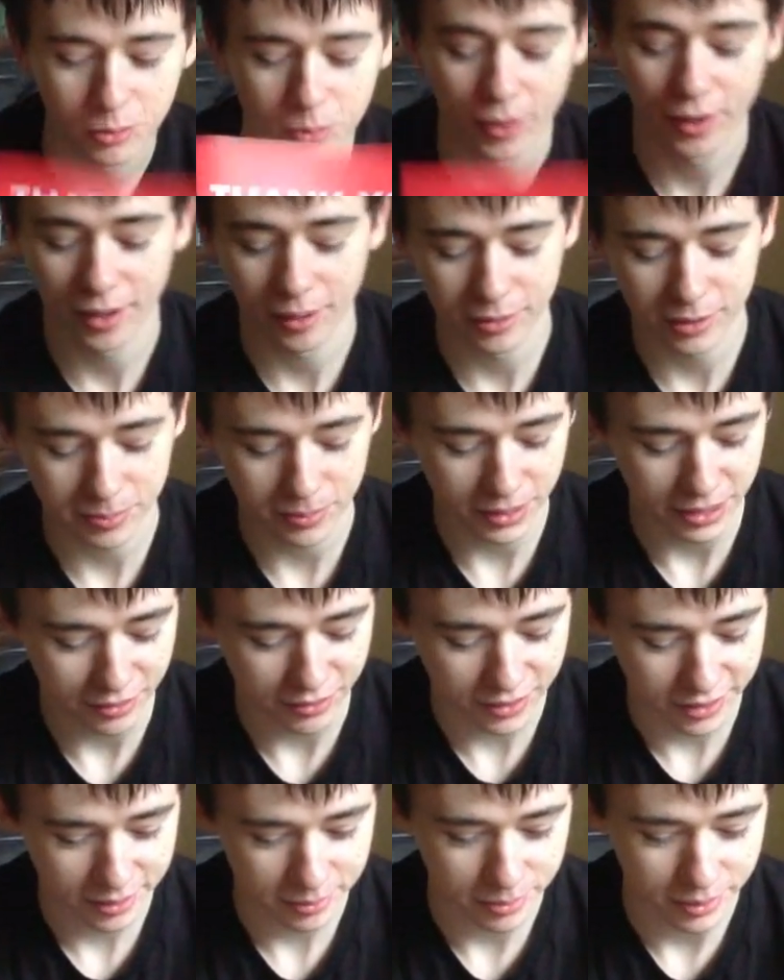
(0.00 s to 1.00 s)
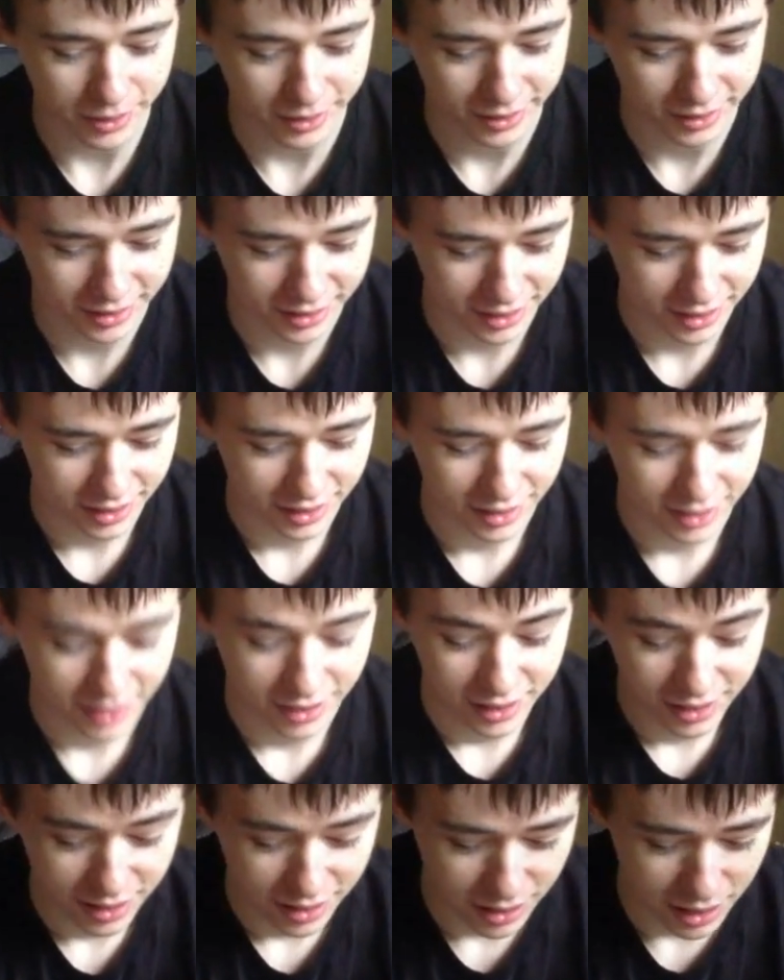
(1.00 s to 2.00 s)
what I was believing in, but
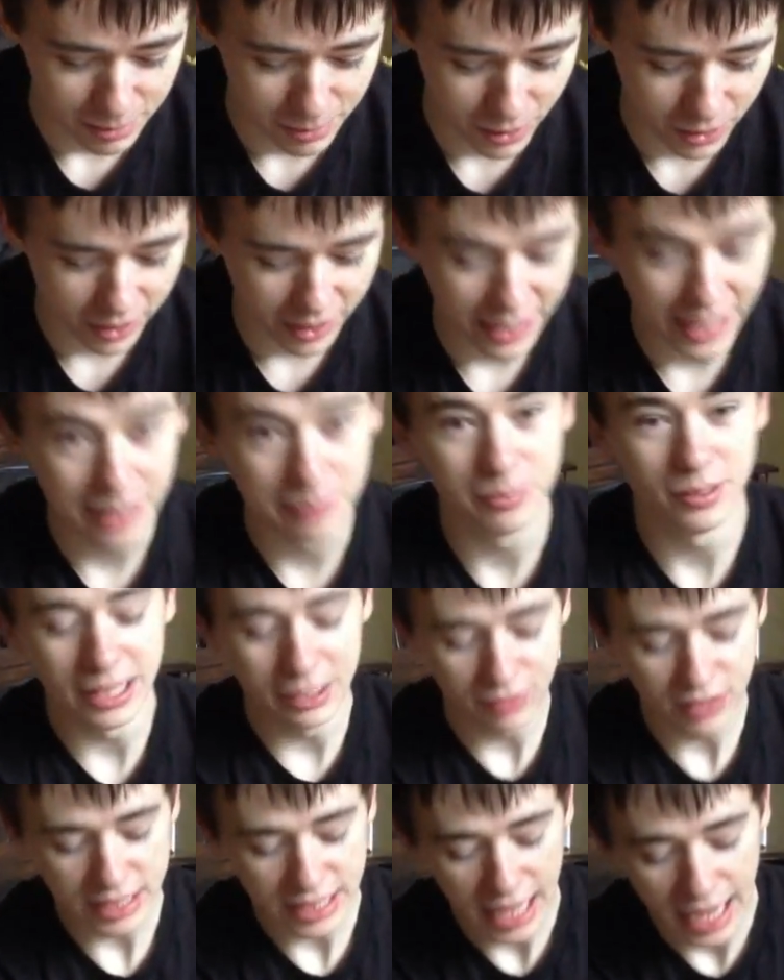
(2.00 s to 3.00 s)
apparently I'm believing.